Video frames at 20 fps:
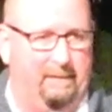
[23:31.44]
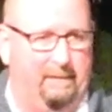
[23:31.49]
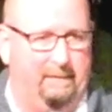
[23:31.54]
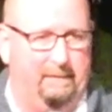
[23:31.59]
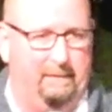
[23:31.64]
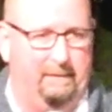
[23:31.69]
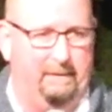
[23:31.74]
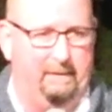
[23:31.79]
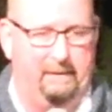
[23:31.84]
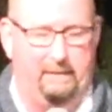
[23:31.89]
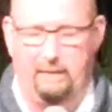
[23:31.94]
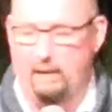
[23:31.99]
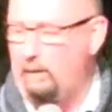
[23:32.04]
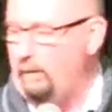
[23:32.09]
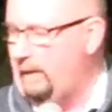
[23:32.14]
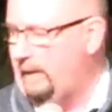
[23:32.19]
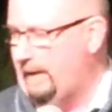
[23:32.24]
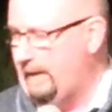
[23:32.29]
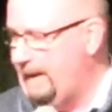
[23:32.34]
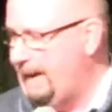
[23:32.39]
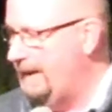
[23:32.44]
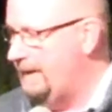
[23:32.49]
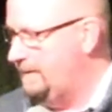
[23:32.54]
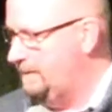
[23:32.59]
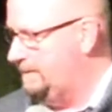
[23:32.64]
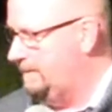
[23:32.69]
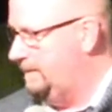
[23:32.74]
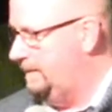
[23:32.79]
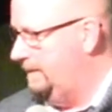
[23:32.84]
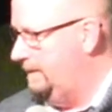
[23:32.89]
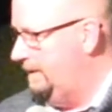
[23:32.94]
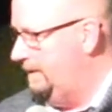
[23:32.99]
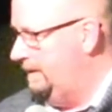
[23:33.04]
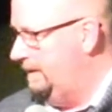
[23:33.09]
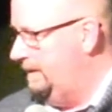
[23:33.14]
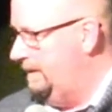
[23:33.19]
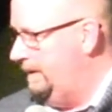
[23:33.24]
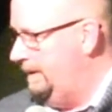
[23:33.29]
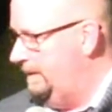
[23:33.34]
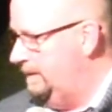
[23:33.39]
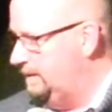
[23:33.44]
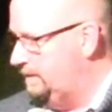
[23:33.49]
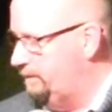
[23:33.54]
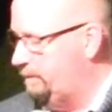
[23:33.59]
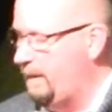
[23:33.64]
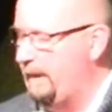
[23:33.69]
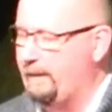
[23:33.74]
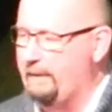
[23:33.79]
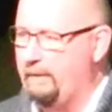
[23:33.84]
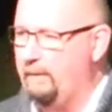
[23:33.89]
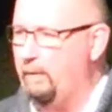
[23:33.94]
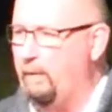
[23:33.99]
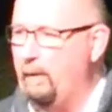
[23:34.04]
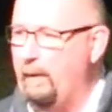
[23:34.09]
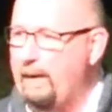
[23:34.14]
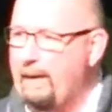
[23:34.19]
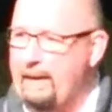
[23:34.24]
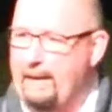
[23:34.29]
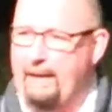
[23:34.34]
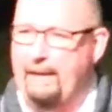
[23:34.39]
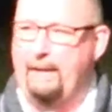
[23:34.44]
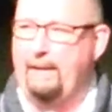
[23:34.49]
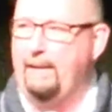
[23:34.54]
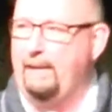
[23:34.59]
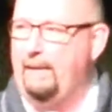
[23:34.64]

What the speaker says: Right? That's all we can ask. And respond in a way